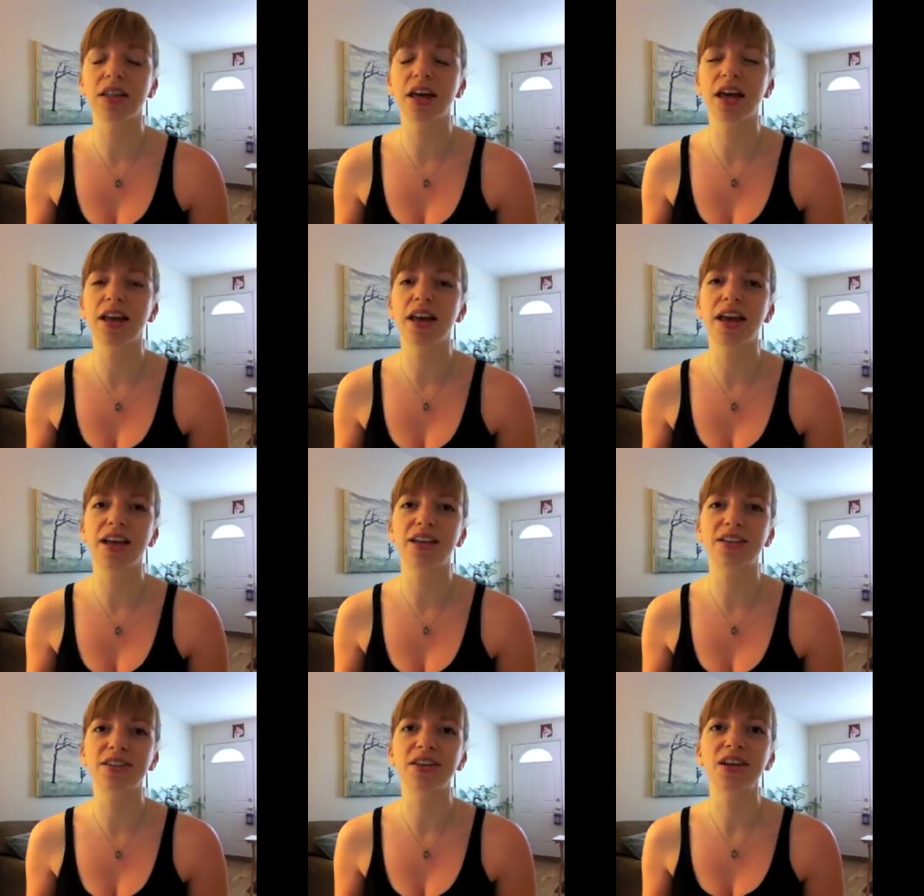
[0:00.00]
that
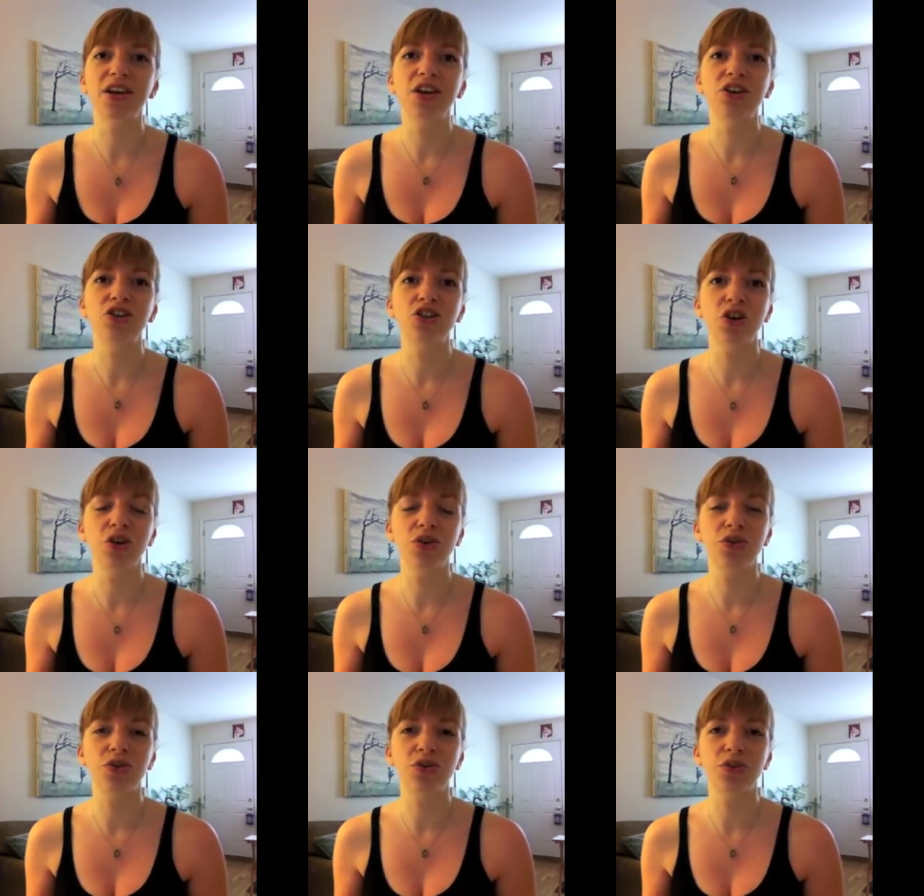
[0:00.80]
has
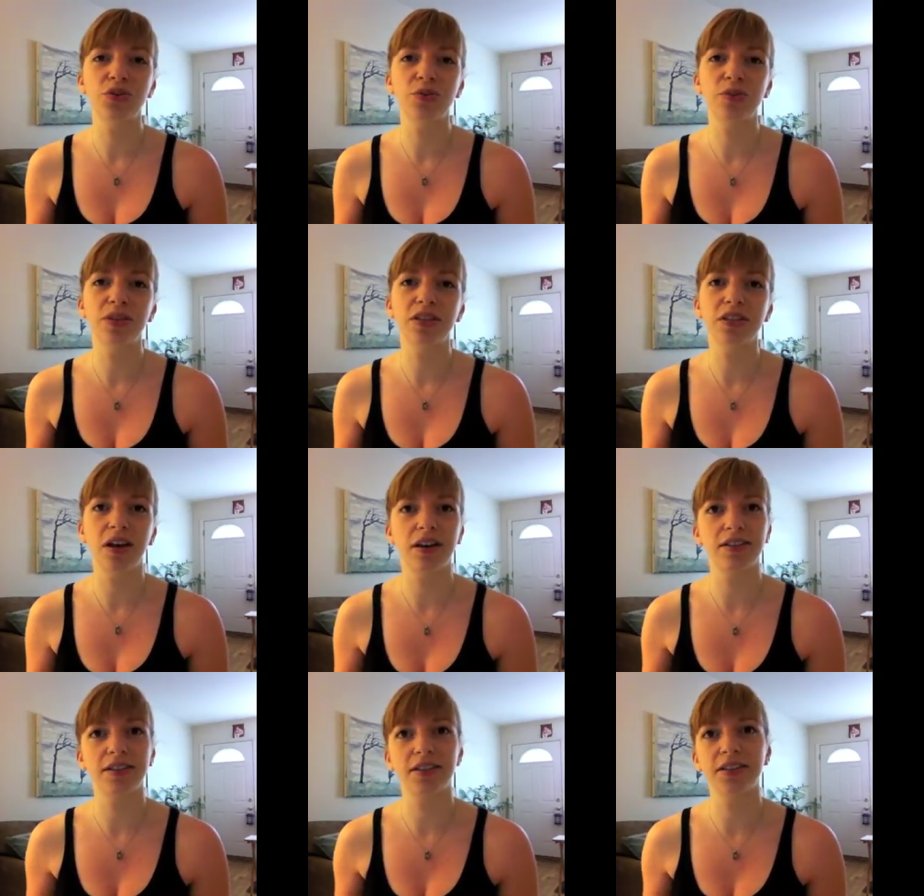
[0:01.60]
shown to be
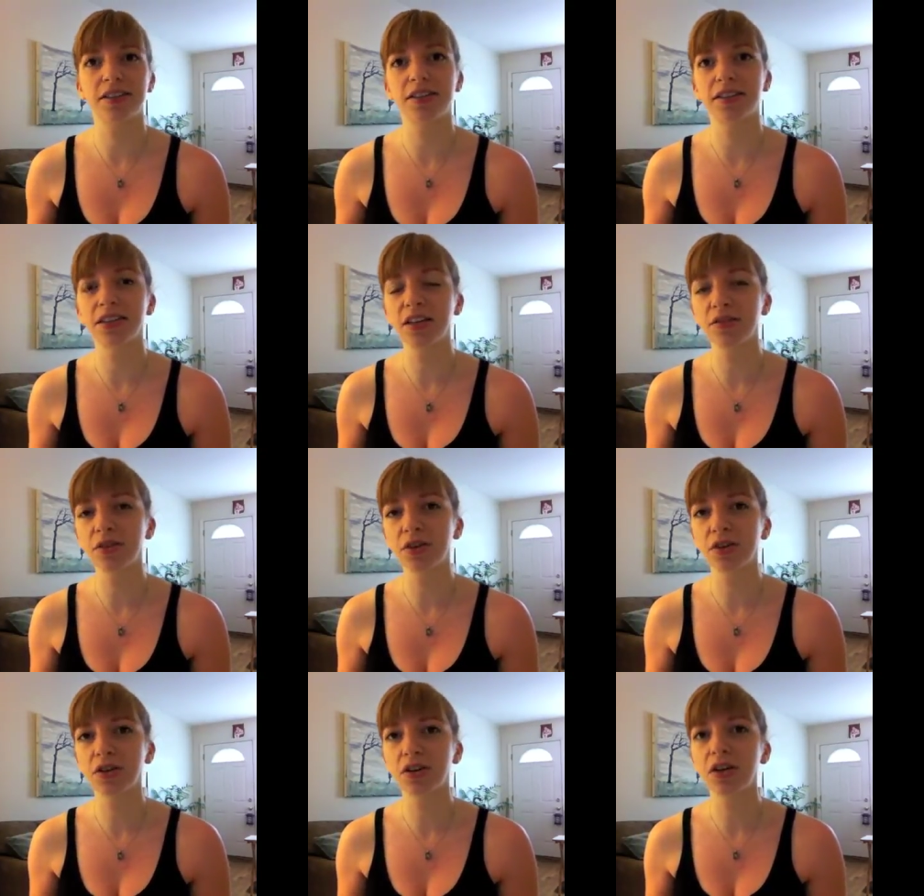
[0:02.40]
toxic to the
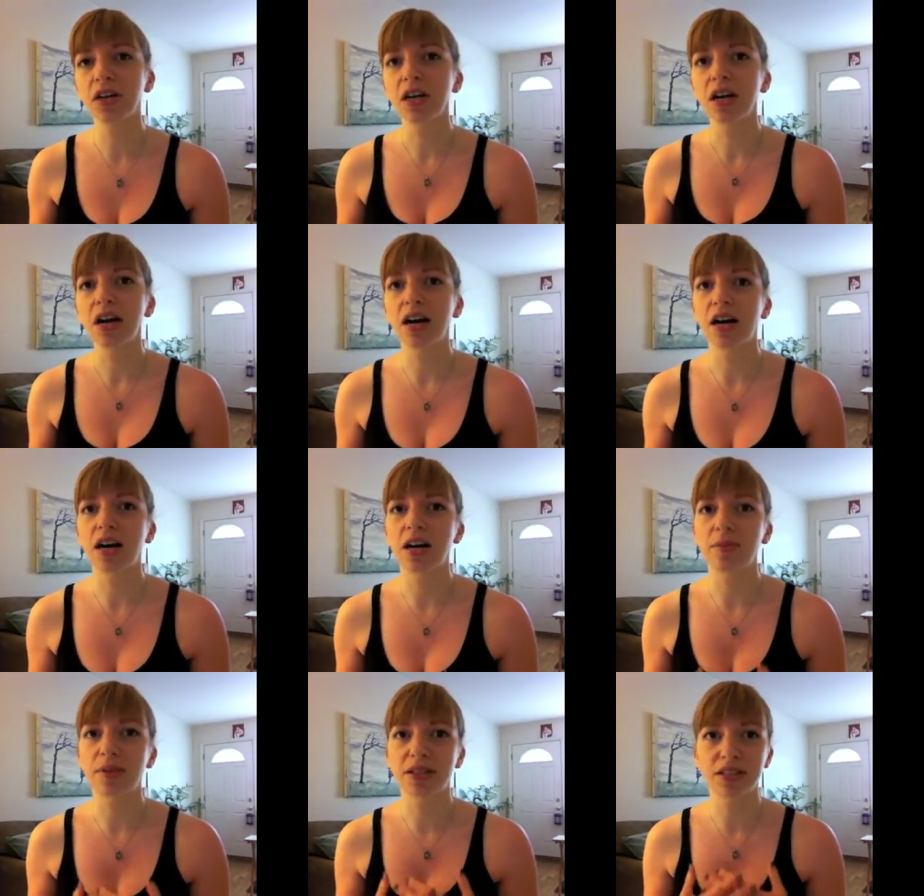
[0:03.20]
liver.
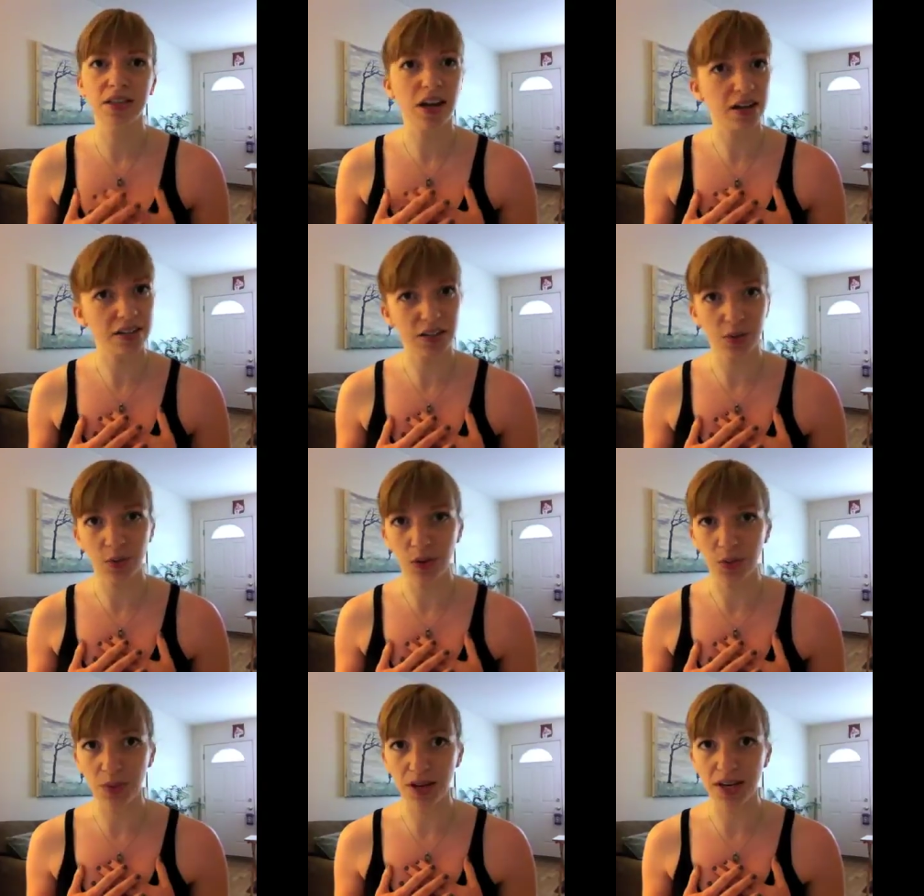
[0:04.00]
Um, it's toxic
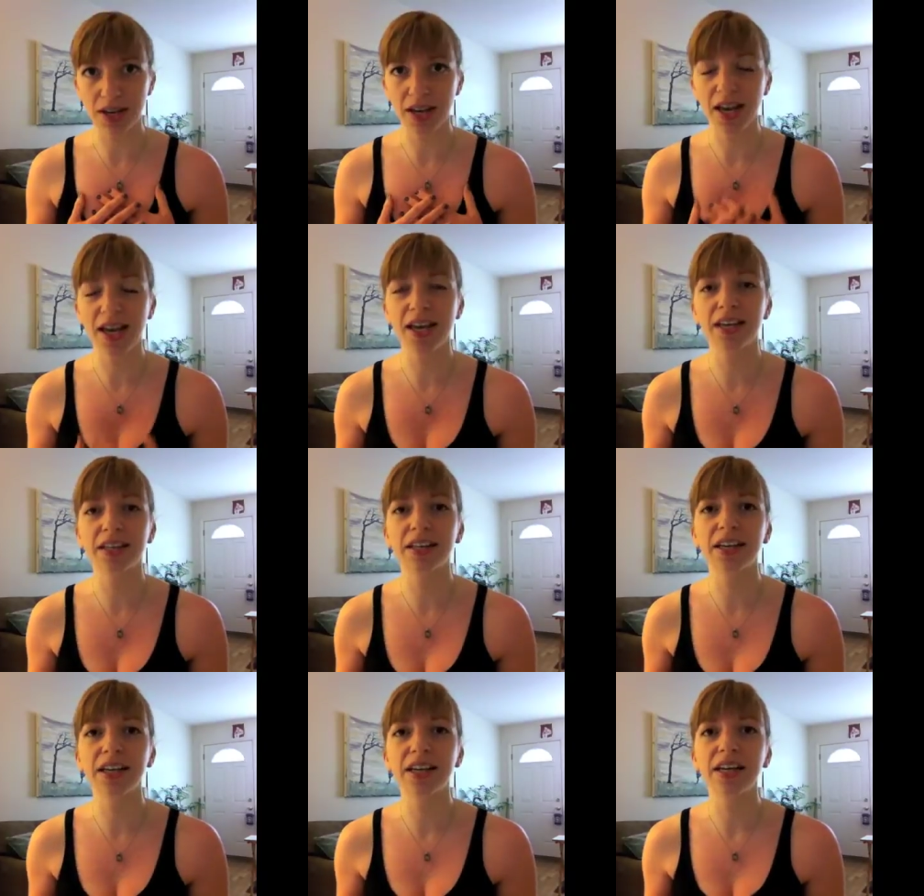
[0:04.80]
when we inhale
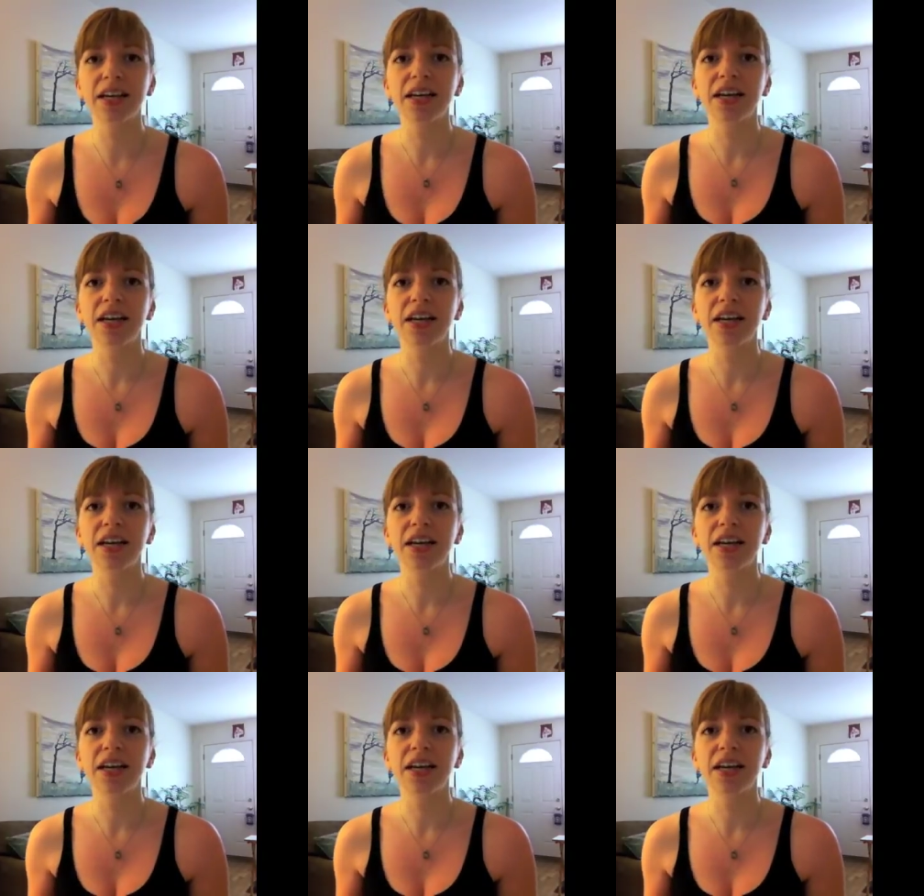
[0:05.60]
it.